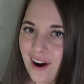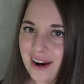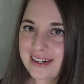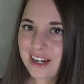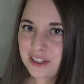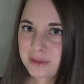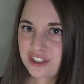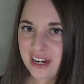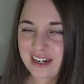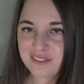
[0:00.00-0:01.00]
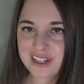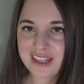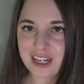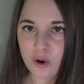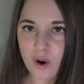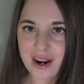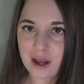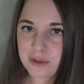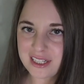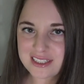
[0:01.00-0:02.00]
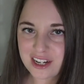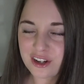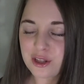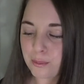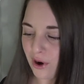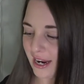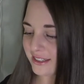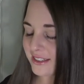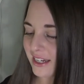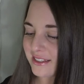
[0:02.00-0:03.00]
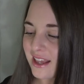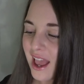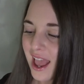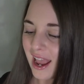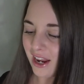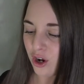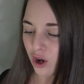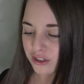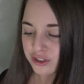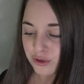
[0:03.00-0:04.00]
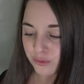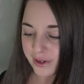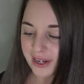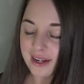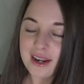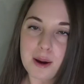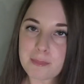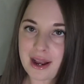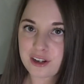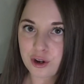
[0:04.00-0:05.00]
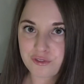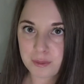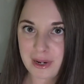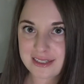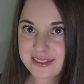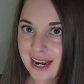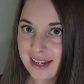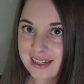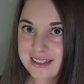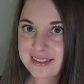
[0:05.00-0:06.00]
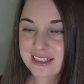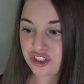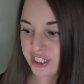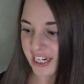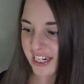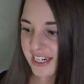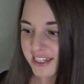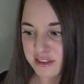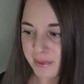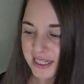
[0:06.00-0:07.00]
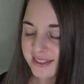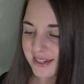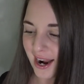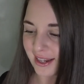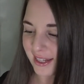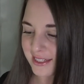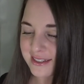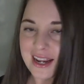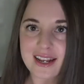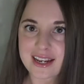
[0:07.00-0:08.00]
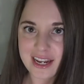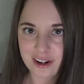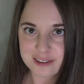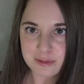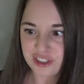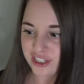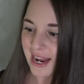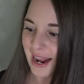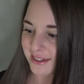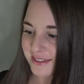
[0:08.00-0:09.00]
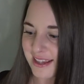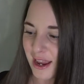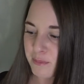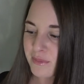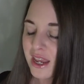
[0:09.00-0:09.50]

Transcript: All right, now that we tried everything on, I'm gonna tell you the prices and also read my note from my stylist. Shannon is my stylist, and here's what she had to say.